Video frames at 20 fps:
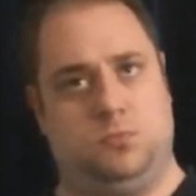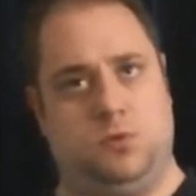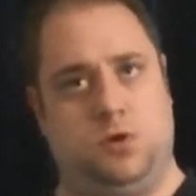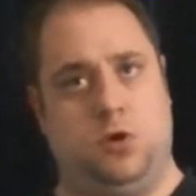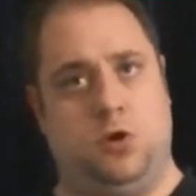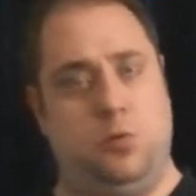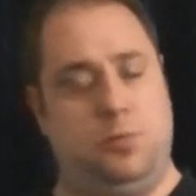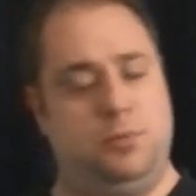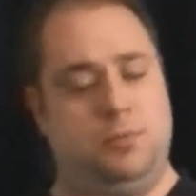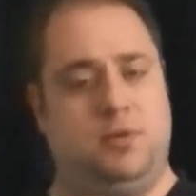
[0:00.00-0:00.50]

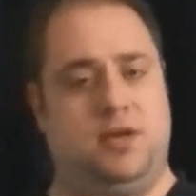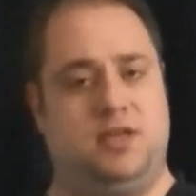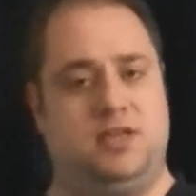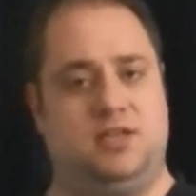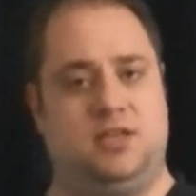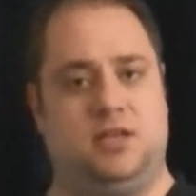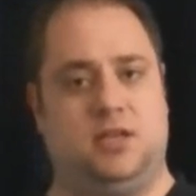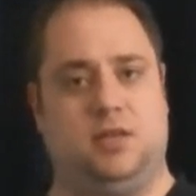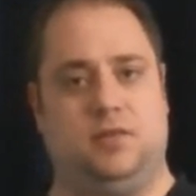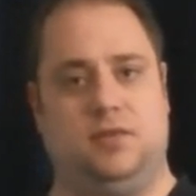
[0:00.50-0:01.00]
open
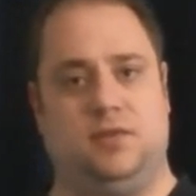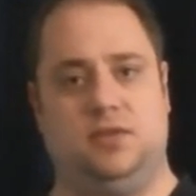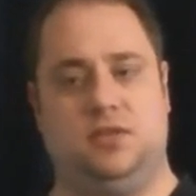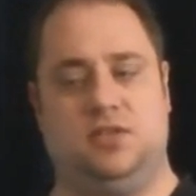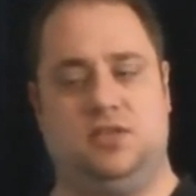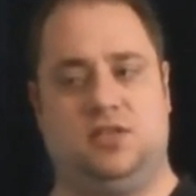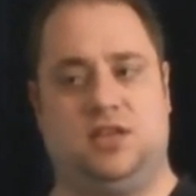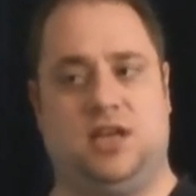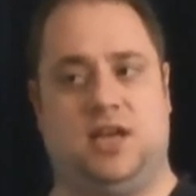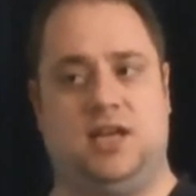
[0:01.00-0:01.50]
myself and
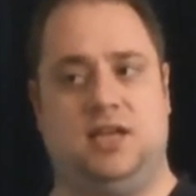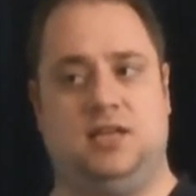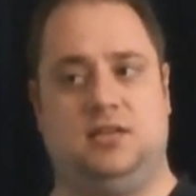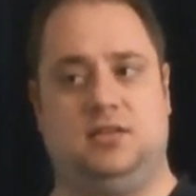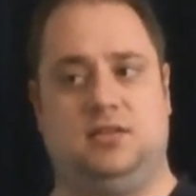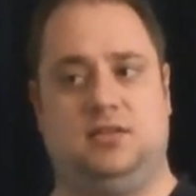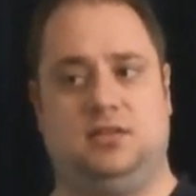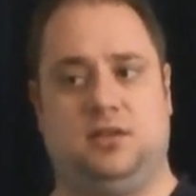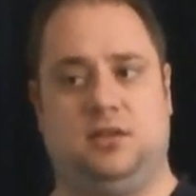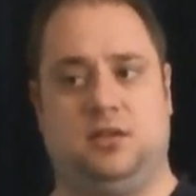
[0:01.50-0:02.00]
decide
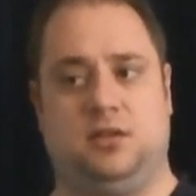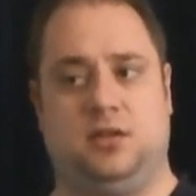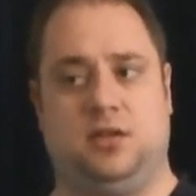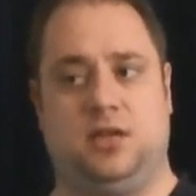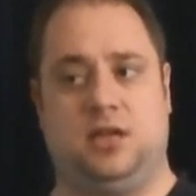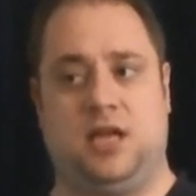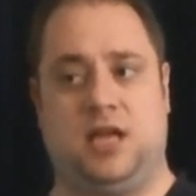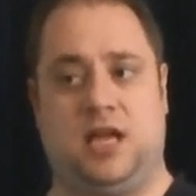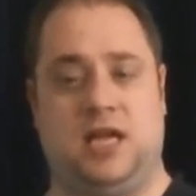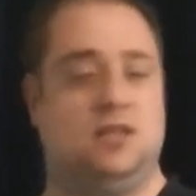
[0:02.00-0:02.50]

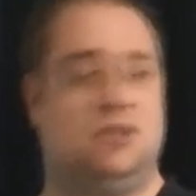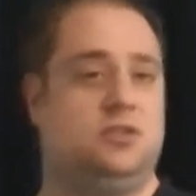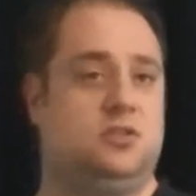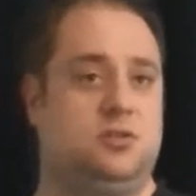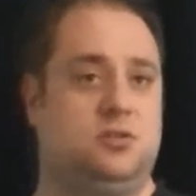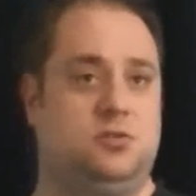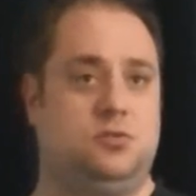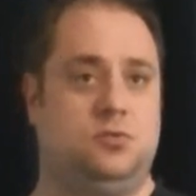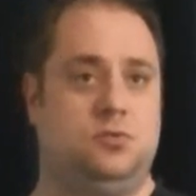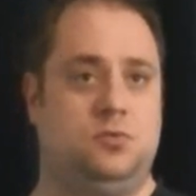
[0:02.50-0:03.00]
uh, and
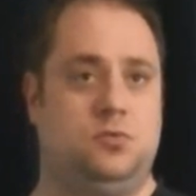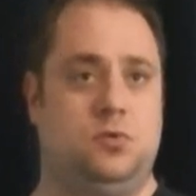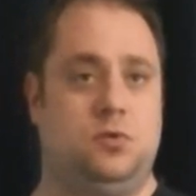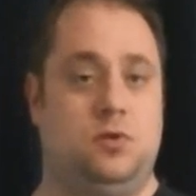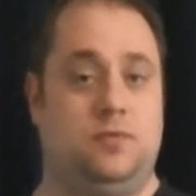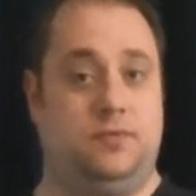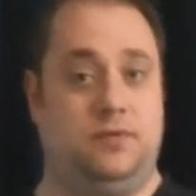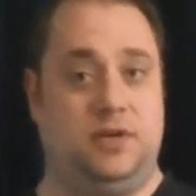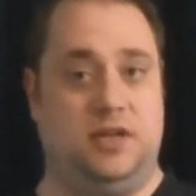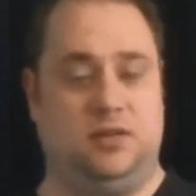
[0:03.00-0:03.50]
ask to
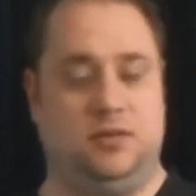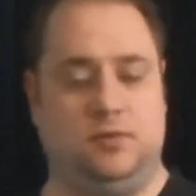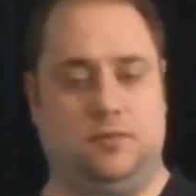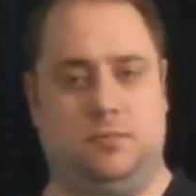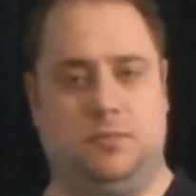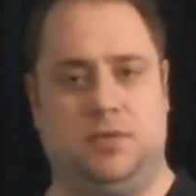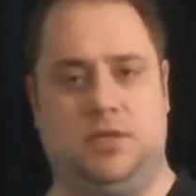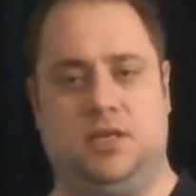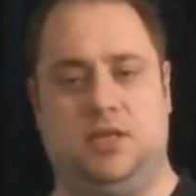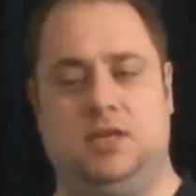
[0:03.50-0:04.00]
a friend
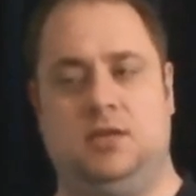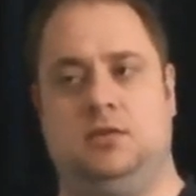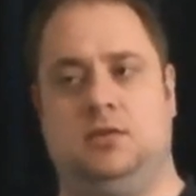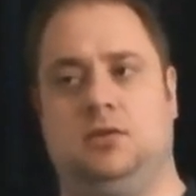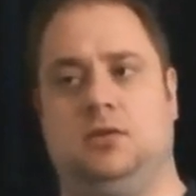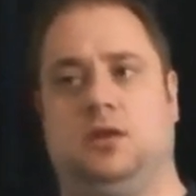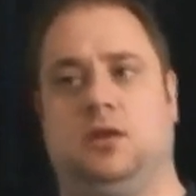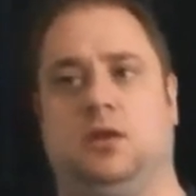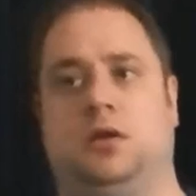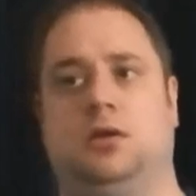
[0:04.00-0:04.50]
of me,
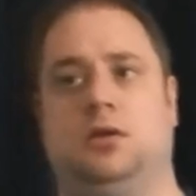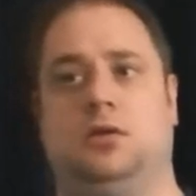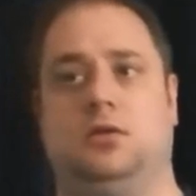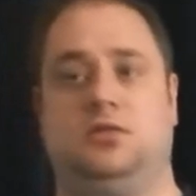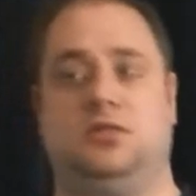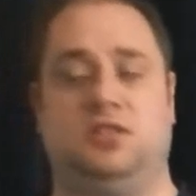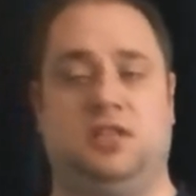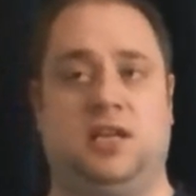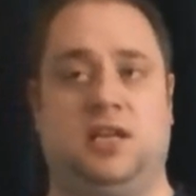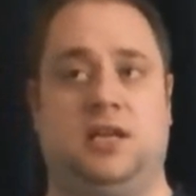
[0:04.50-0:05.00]
uh,
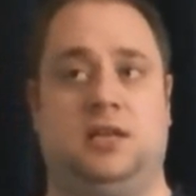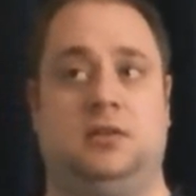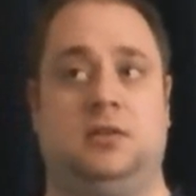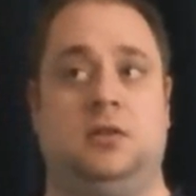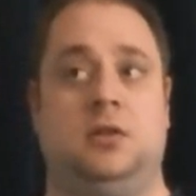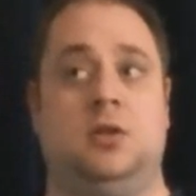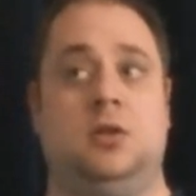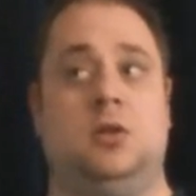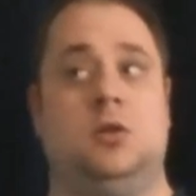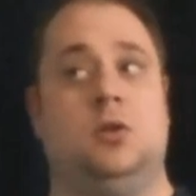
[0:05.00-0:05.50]
Stan,
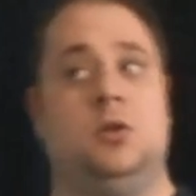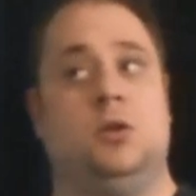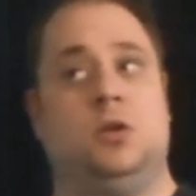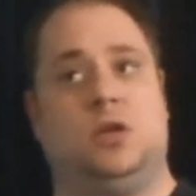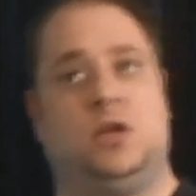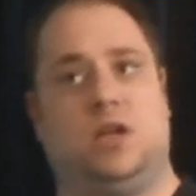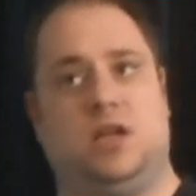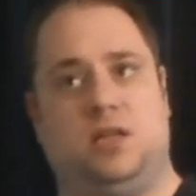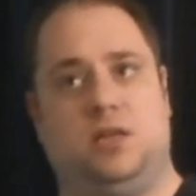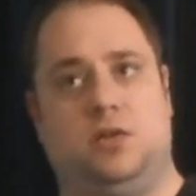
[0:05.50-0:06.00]

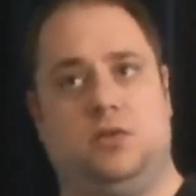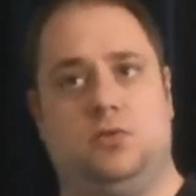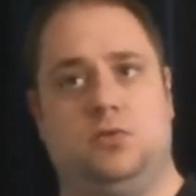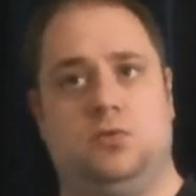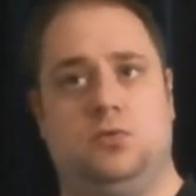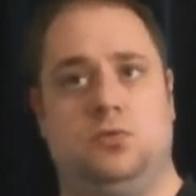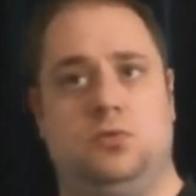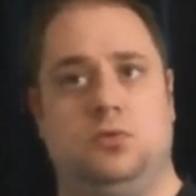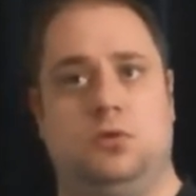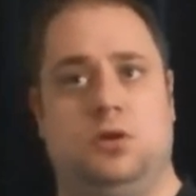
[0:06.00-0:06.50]
can
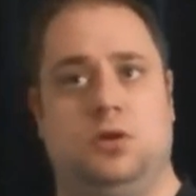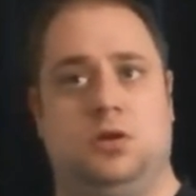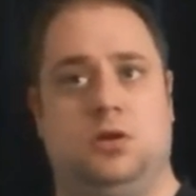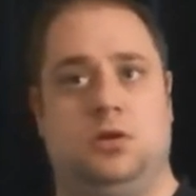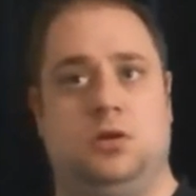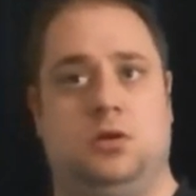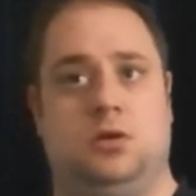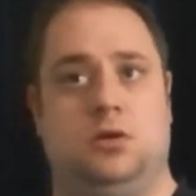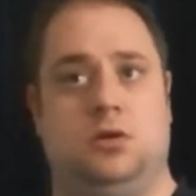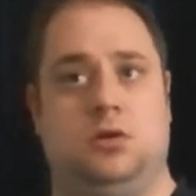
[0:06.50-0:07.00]
you uh, uh,
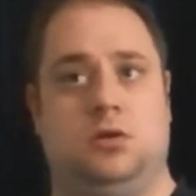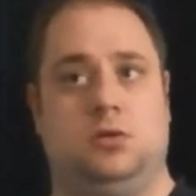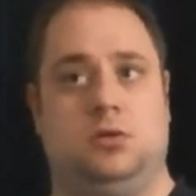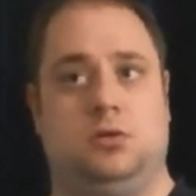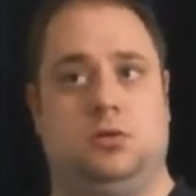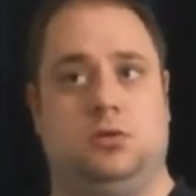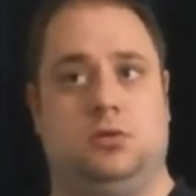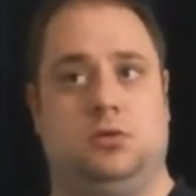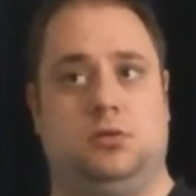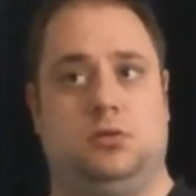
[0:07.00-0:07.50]

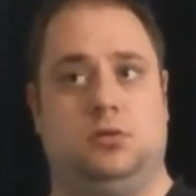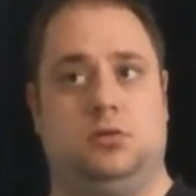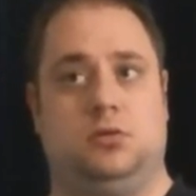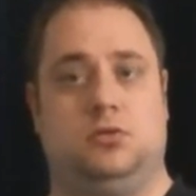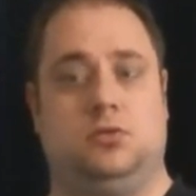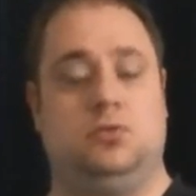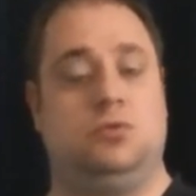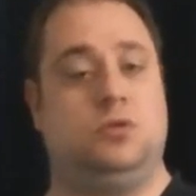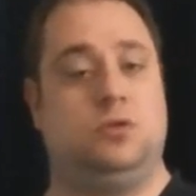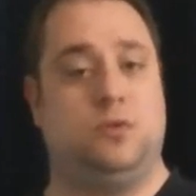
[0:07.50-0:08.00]

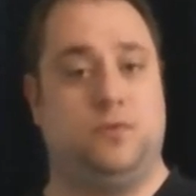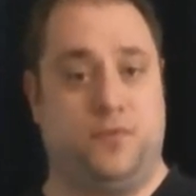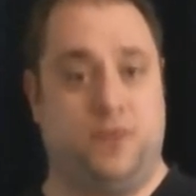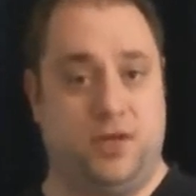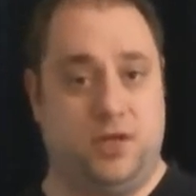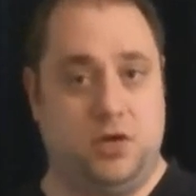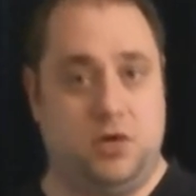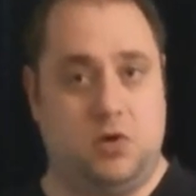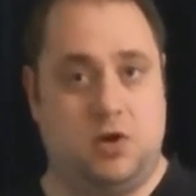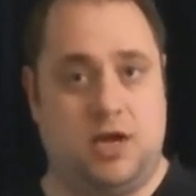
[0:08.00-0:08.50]
took your
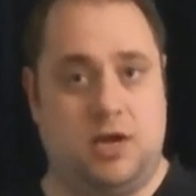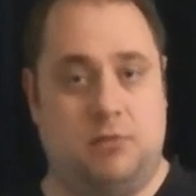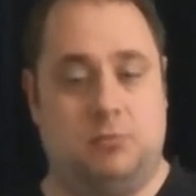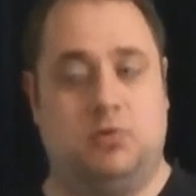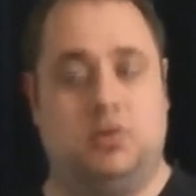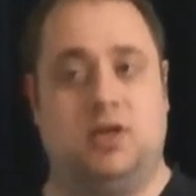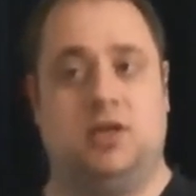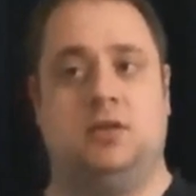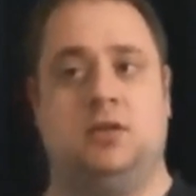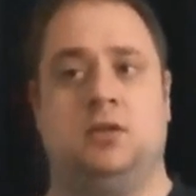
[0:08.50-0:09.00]
video
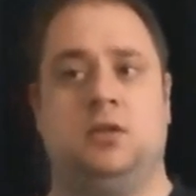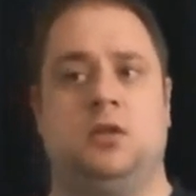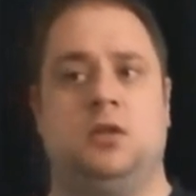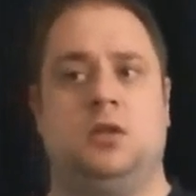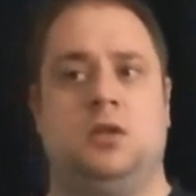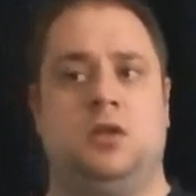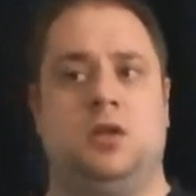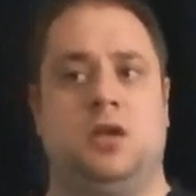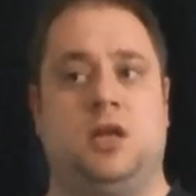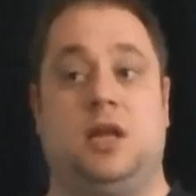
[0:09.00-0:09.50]
camera
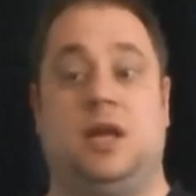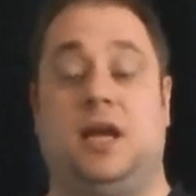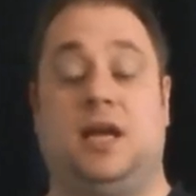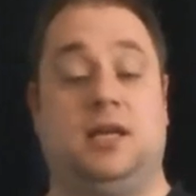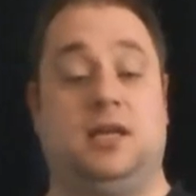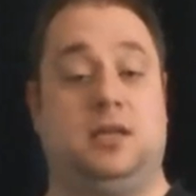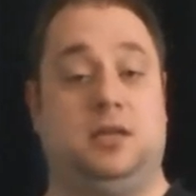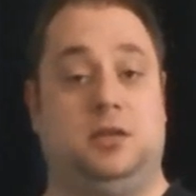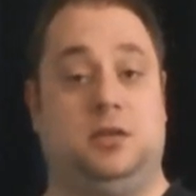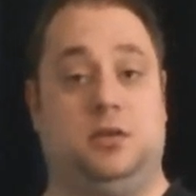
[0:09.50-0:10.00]
and
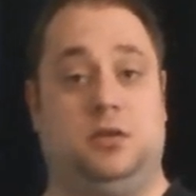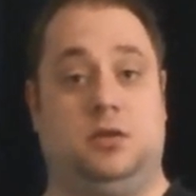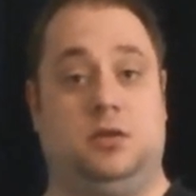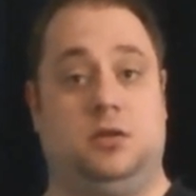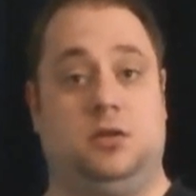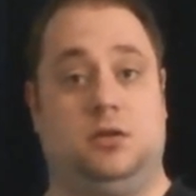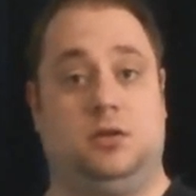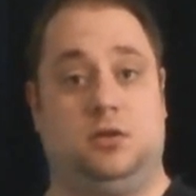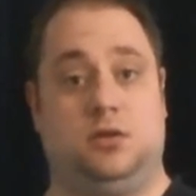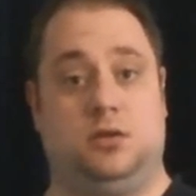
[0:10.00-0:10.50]
I
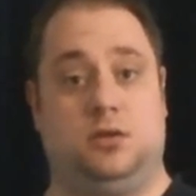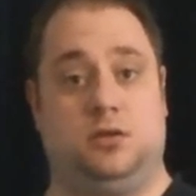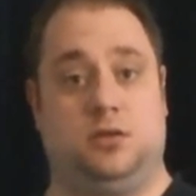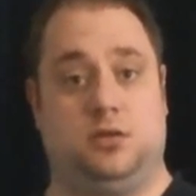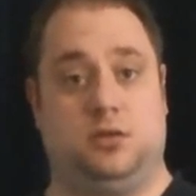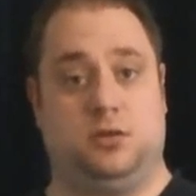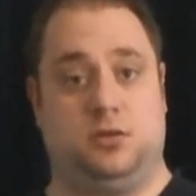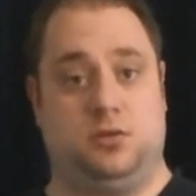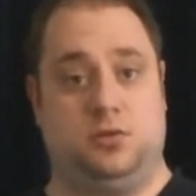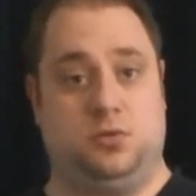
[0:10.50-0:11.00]

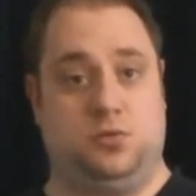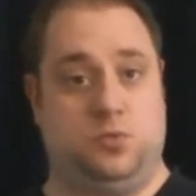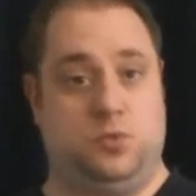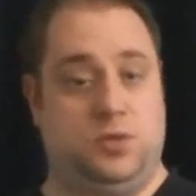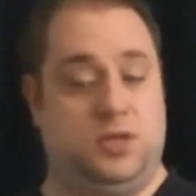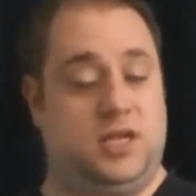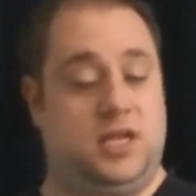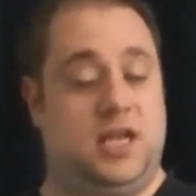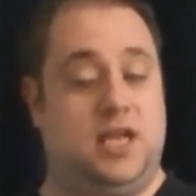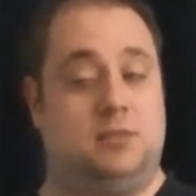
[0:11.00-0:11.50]
uh,
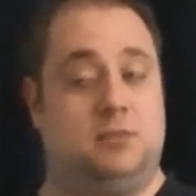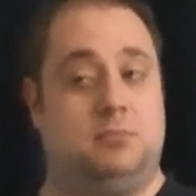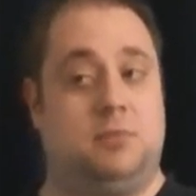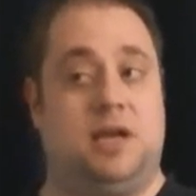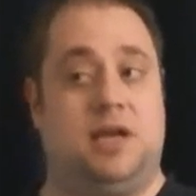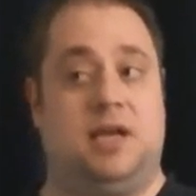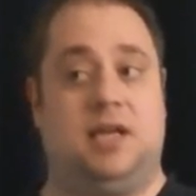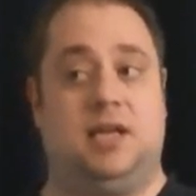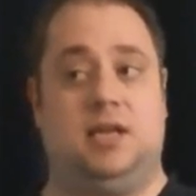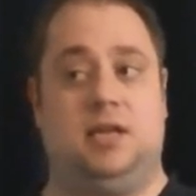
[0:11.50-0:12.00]
will get
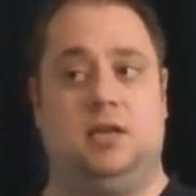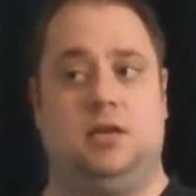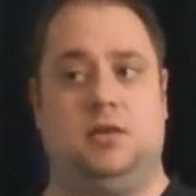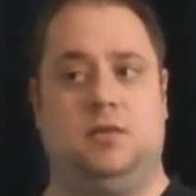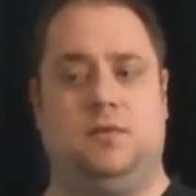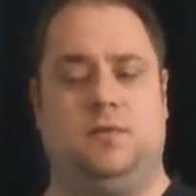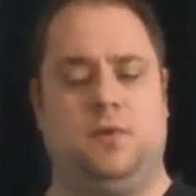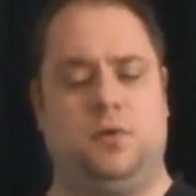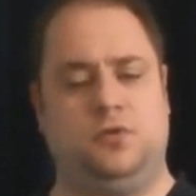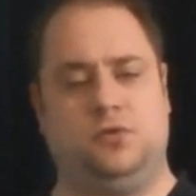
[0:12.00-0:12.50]
my
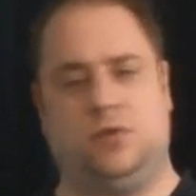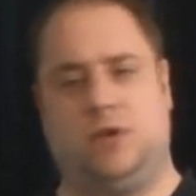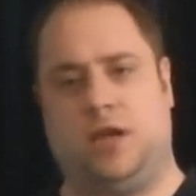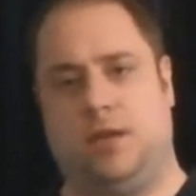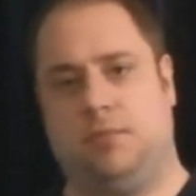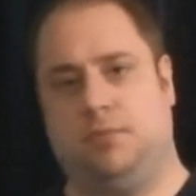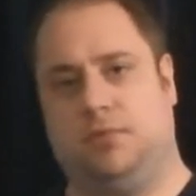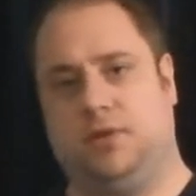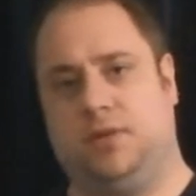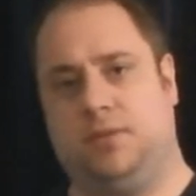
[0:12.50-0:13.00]
photo
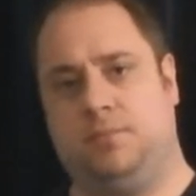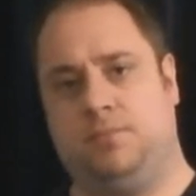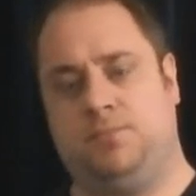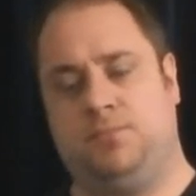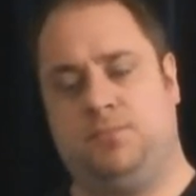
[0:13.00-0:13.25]
camera